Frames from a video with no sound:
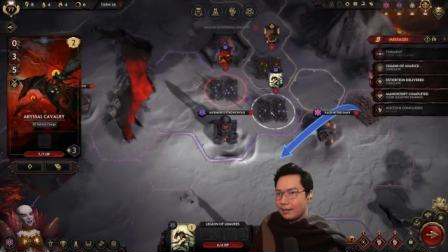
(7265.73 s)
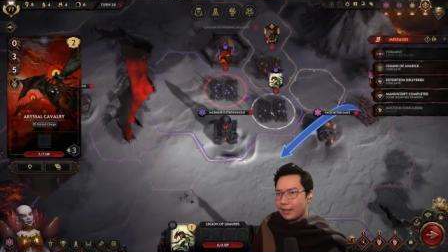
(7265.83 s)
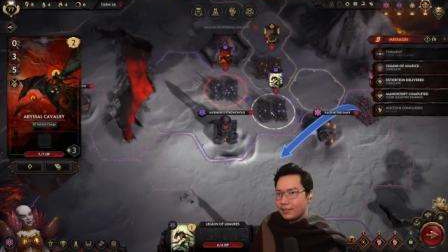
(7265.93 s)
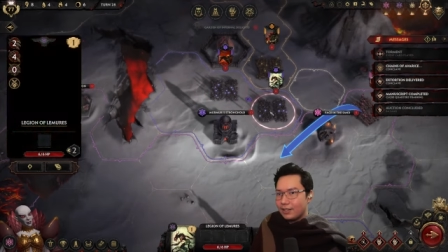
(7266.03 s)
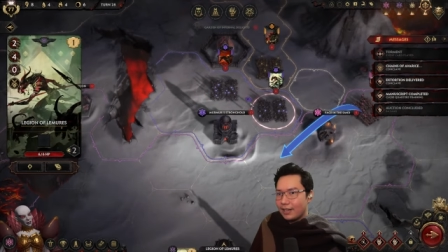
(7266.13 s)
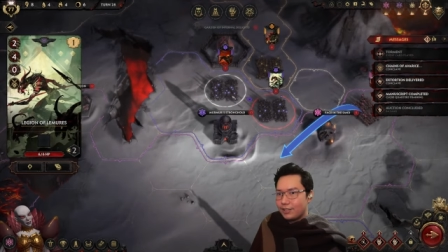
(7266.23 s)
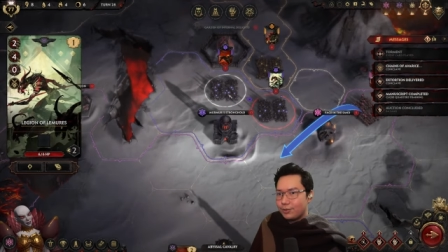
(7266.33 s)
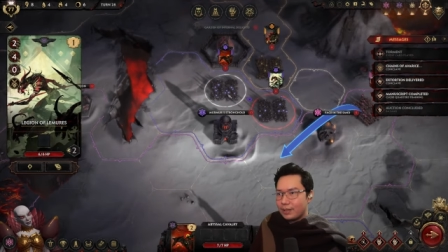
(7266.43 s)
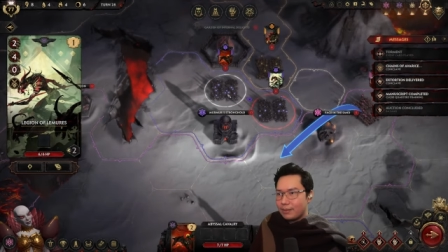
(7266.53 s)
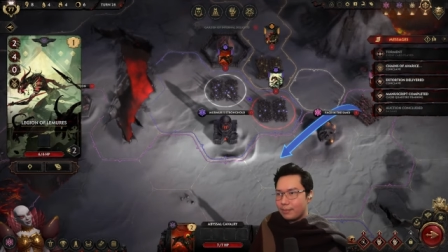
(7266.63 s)
I, I just
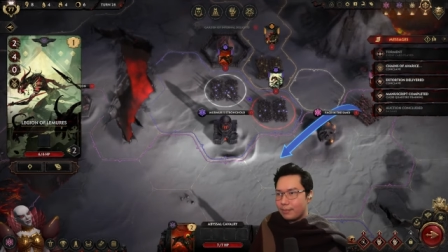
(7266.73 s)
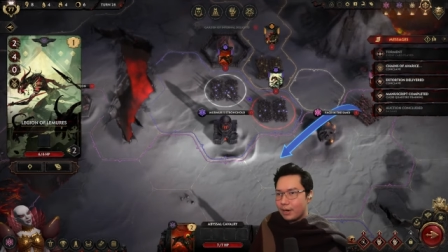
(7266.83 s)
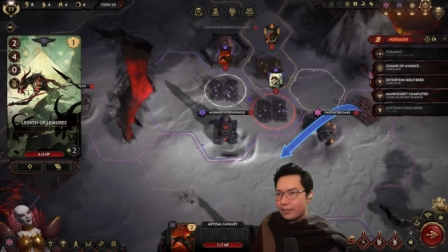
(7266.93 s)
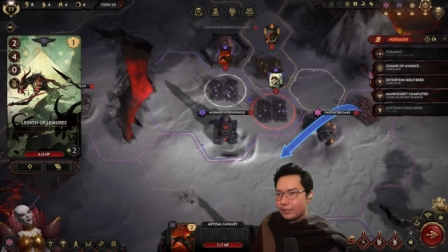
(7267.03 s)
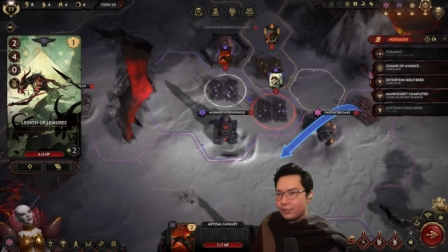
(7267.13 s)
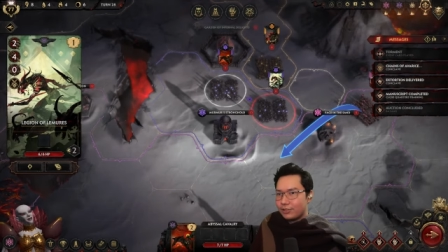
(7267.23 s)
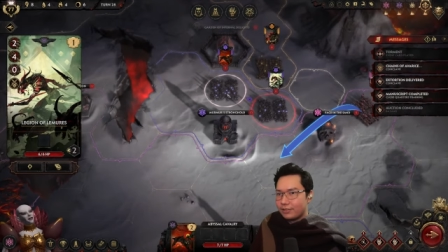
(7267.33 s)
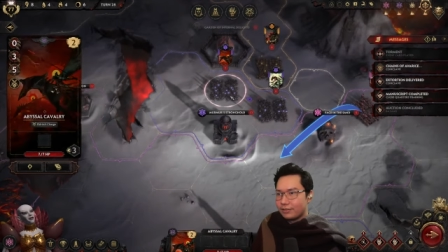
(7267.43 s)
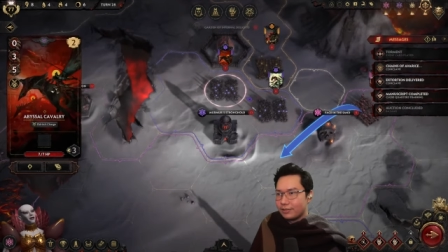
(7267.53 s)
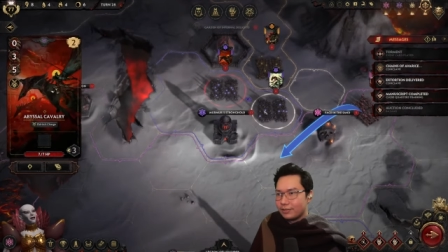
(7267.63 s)
want to march
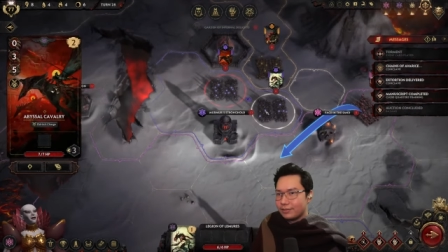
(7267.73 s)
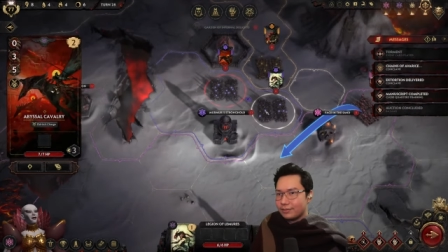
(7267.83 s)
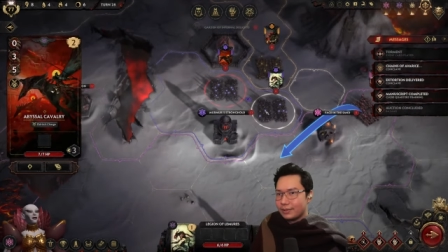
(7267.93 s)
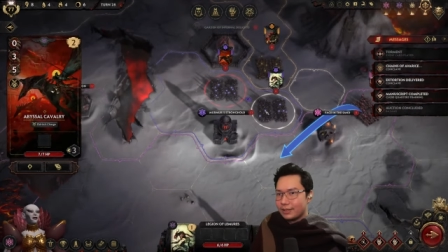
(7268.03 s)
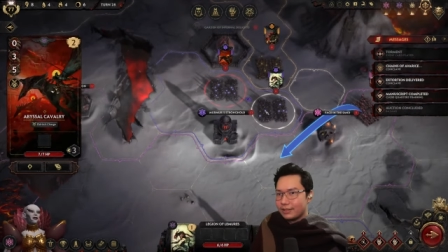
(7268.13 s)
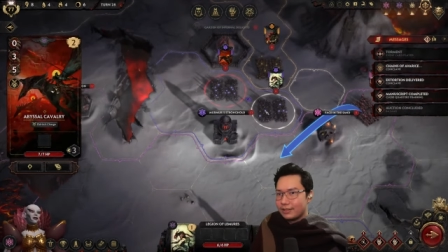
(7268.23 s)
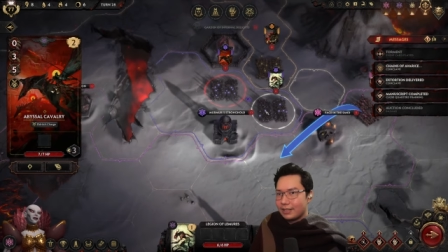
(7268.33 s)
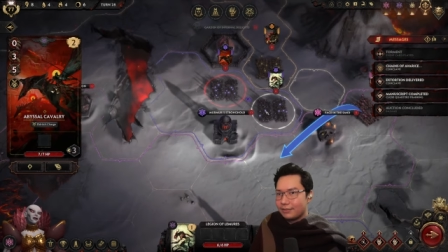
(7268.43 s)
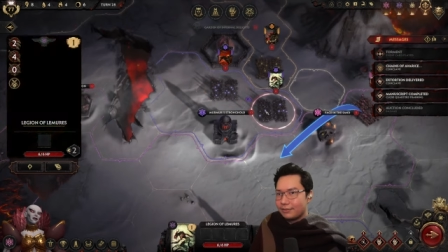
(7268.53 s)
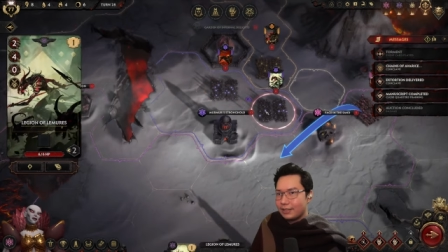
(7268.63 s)
through this stuff.